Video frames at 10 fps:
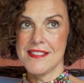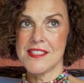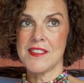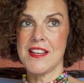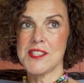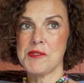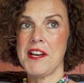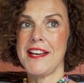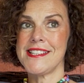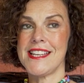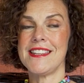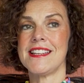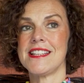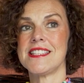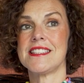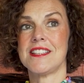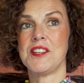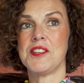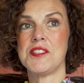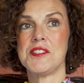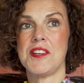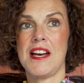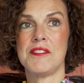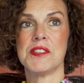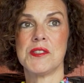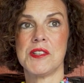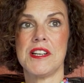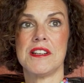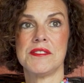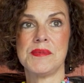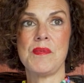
So that's why I say that it's good to have a lawyer.